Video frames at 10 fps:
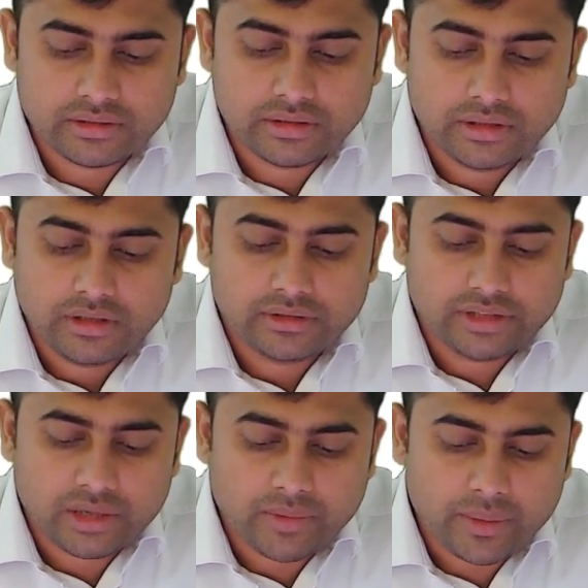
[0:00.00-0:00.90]
There might be
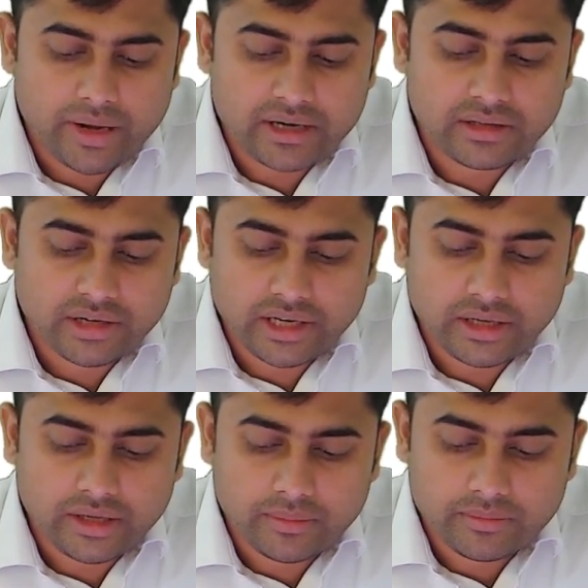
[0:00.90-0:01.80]

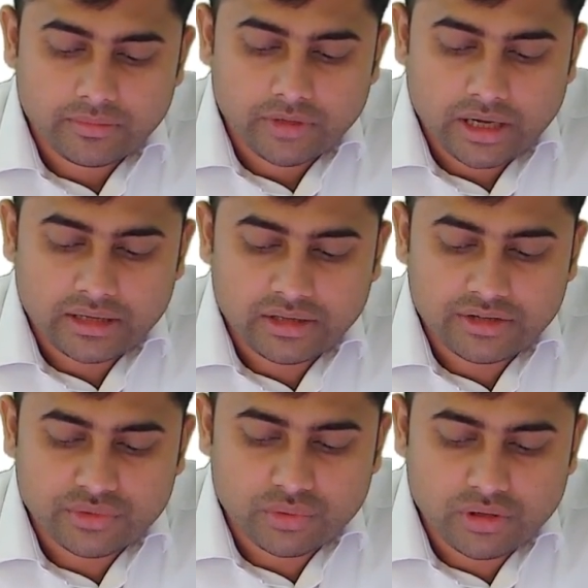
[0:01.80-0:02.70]
another student
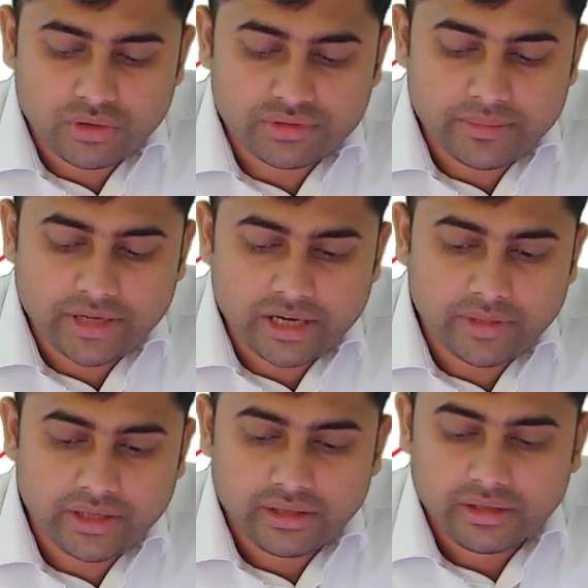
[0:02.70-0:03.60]
whose name can be
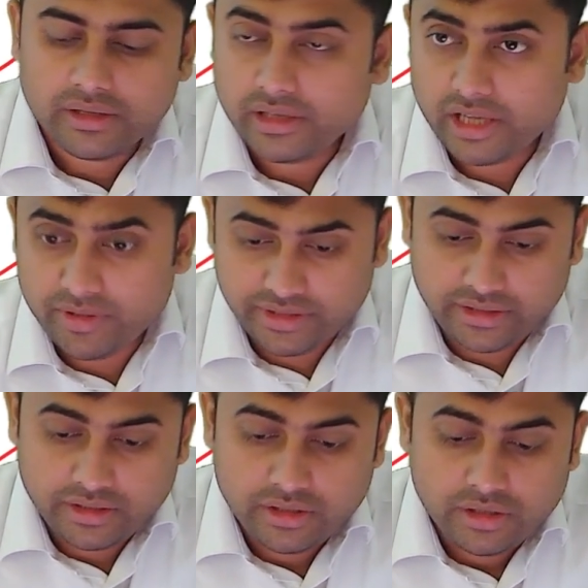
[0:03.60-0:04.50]
ABC.
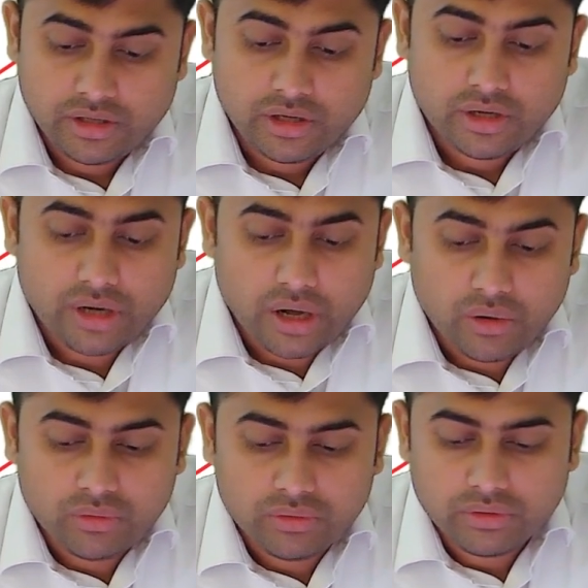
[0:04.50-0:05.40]

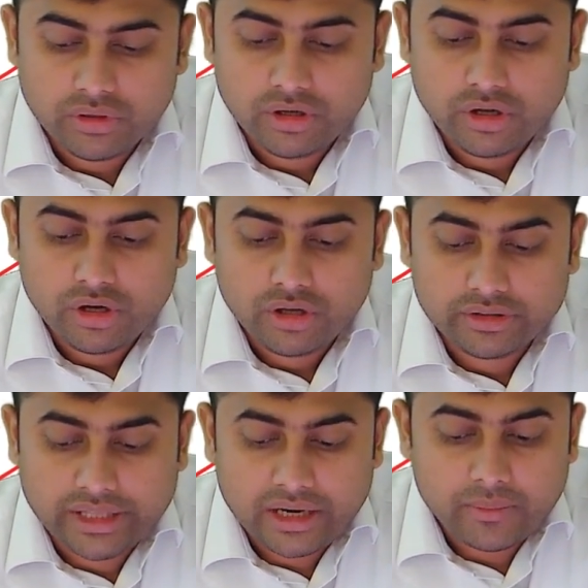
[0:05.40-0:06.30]
Now
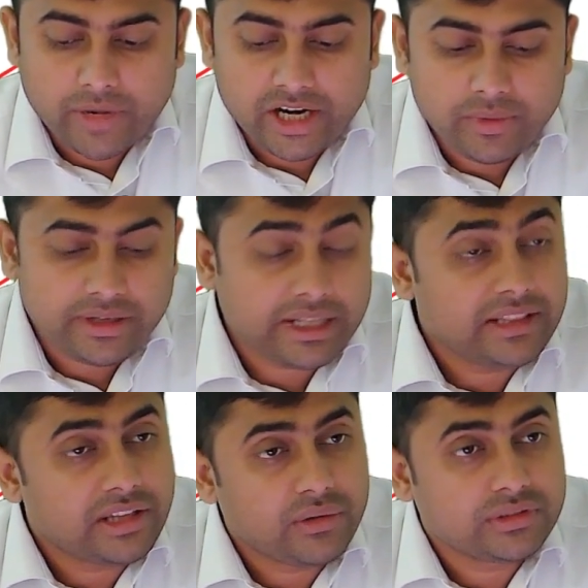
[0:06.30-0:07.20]
there might be
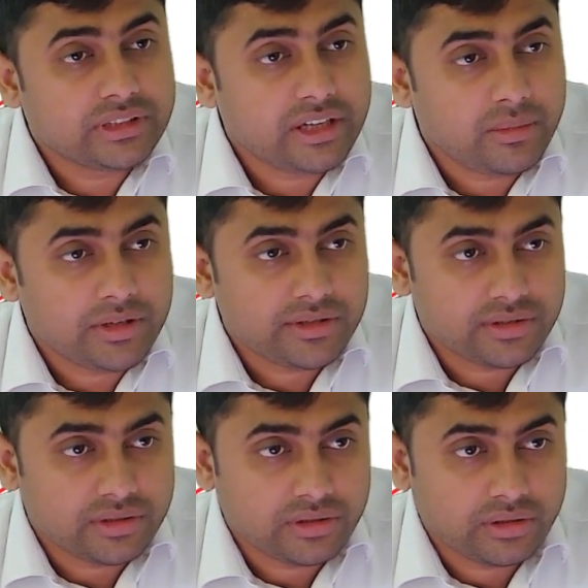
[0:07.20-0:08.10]
10,000 elements.
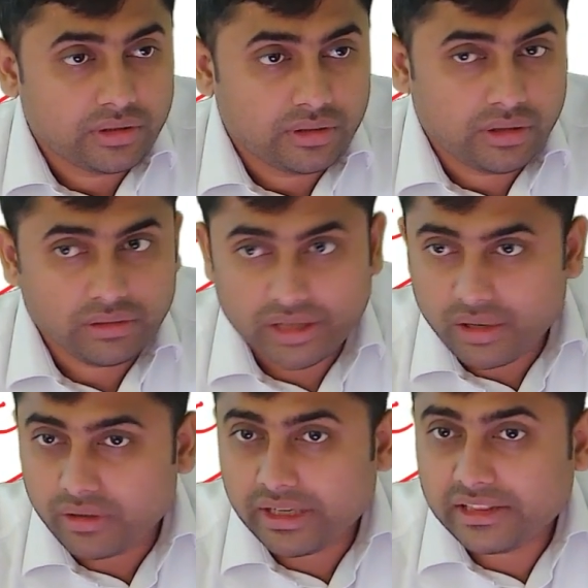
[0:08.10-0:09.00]
Now there
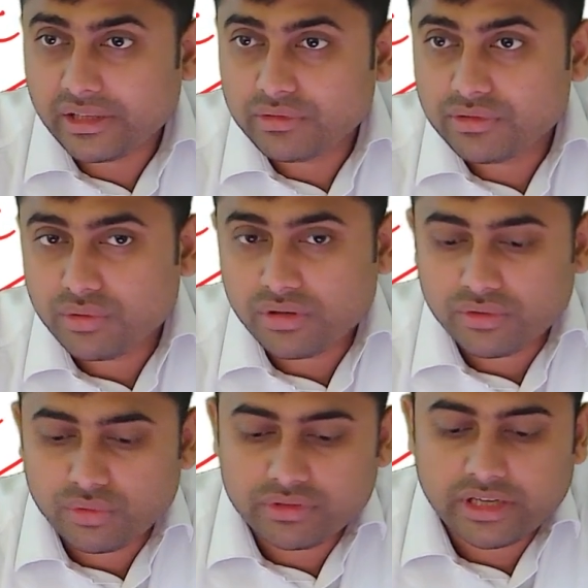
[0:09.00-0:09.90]
are 10,000 students
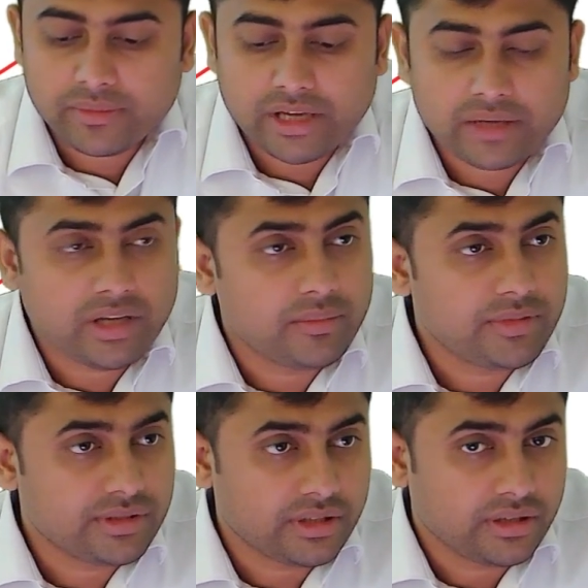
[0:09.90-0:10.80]
whose name can be
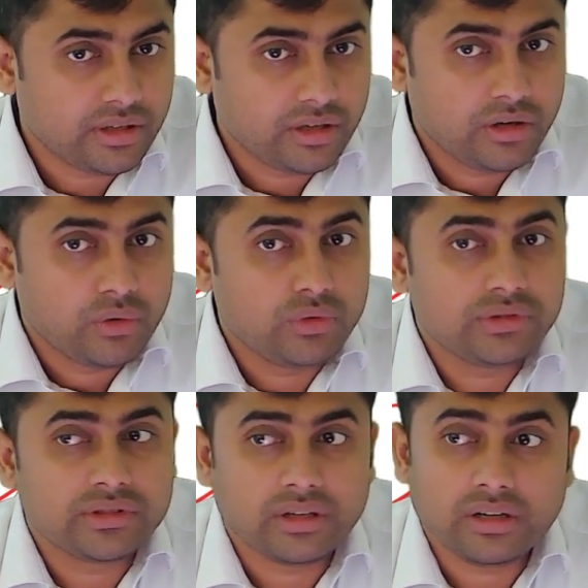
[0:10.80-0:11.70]
ABC, whose